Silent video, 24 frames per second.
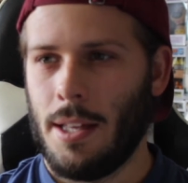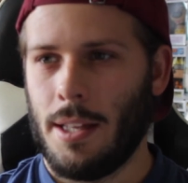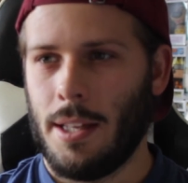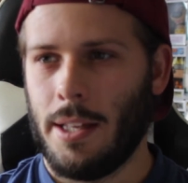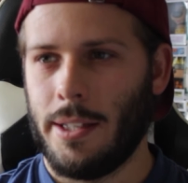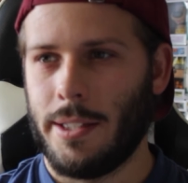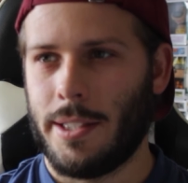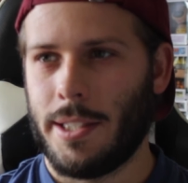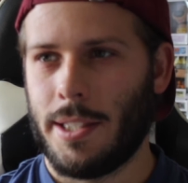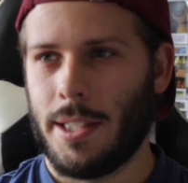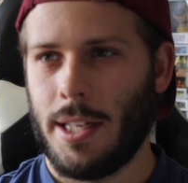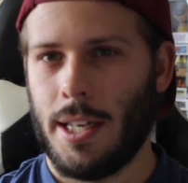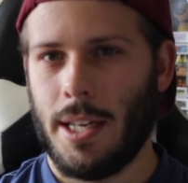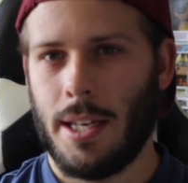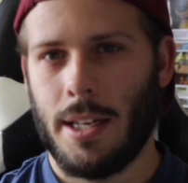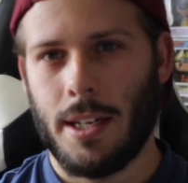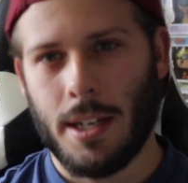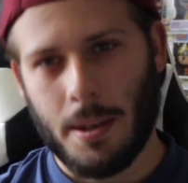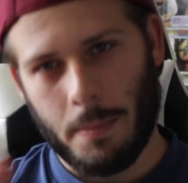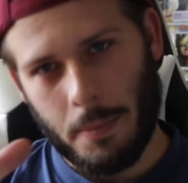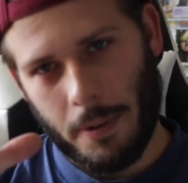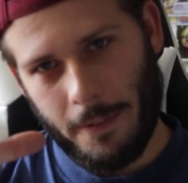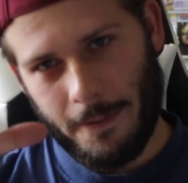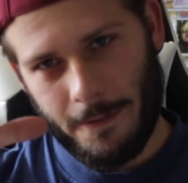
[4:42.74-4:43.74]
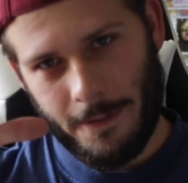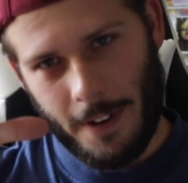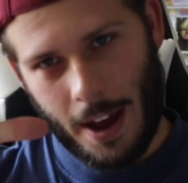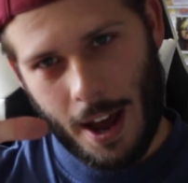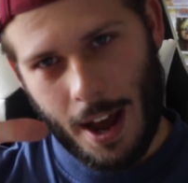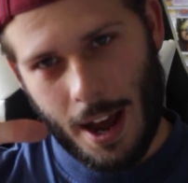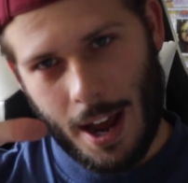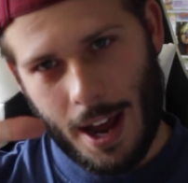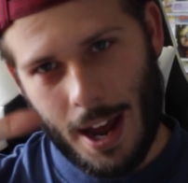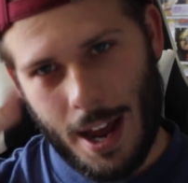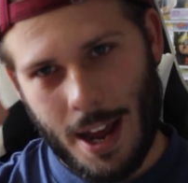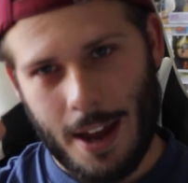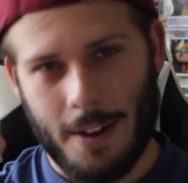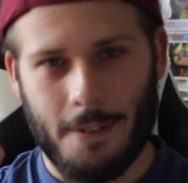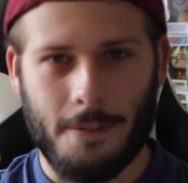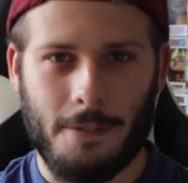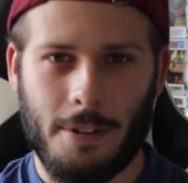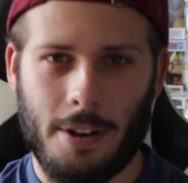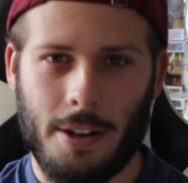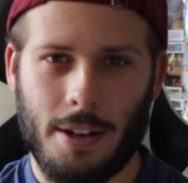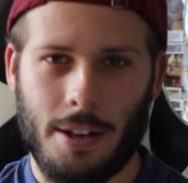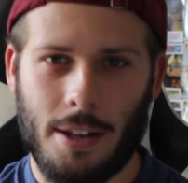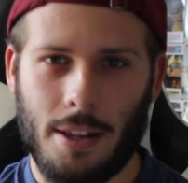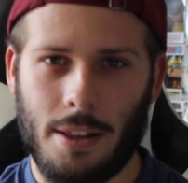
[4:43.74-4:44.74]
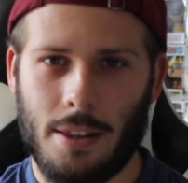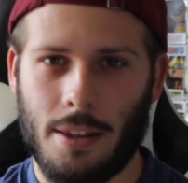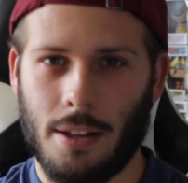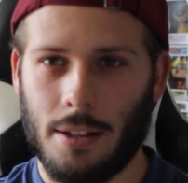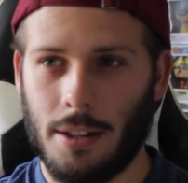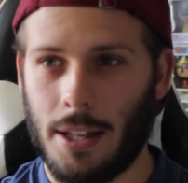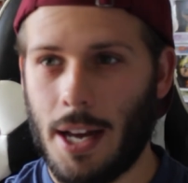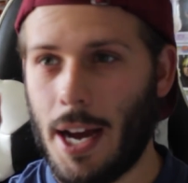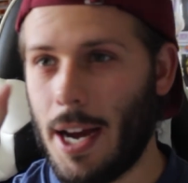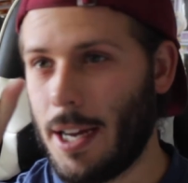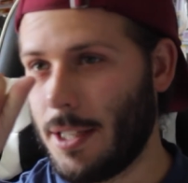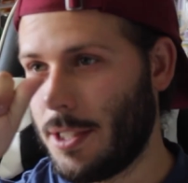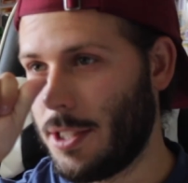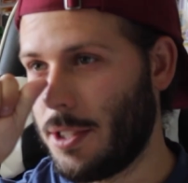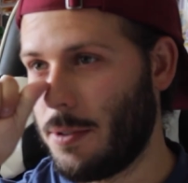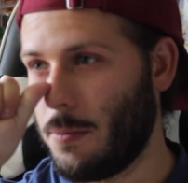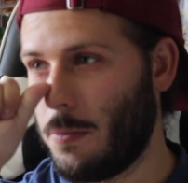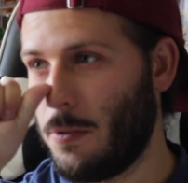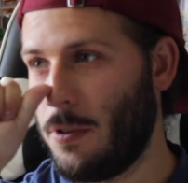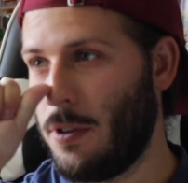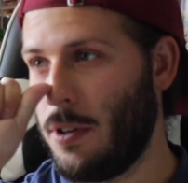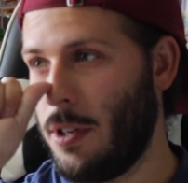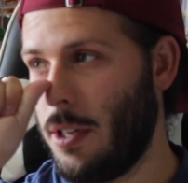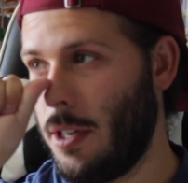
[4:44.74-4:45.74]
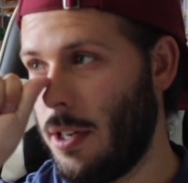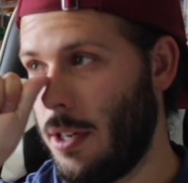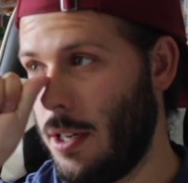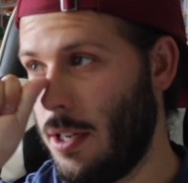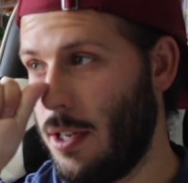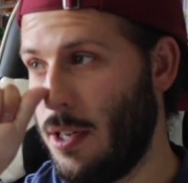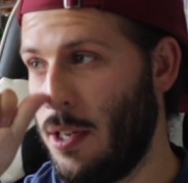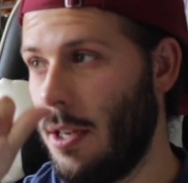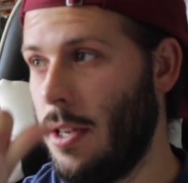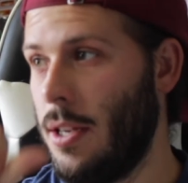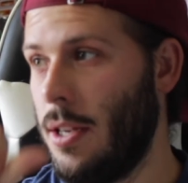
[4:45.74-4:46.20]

Let's see, number five, the last one.